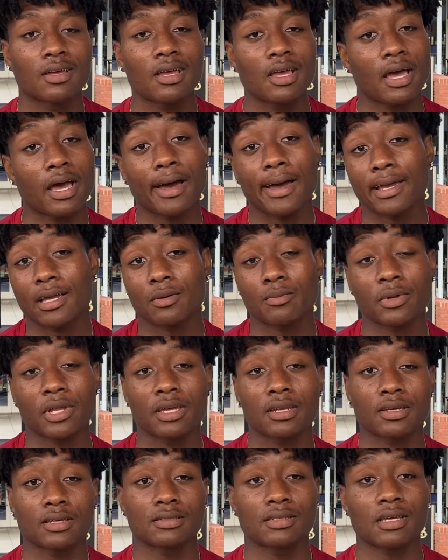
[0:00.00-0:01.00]
I ain't
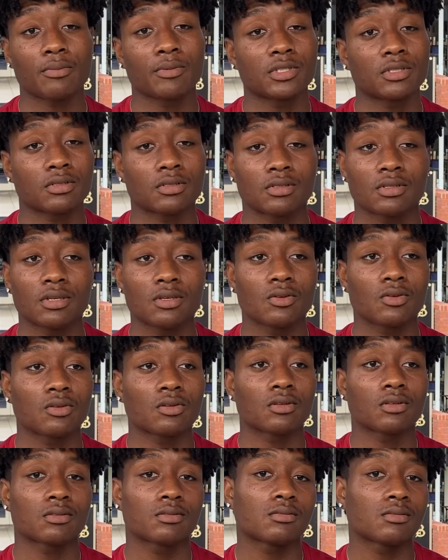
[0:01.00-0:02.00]
complaining because I'm going to continue
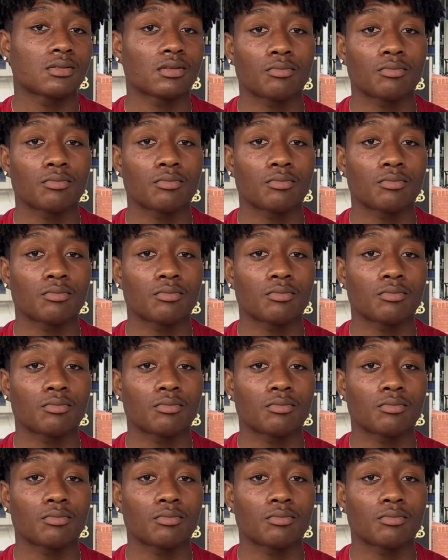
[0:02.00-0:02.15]
to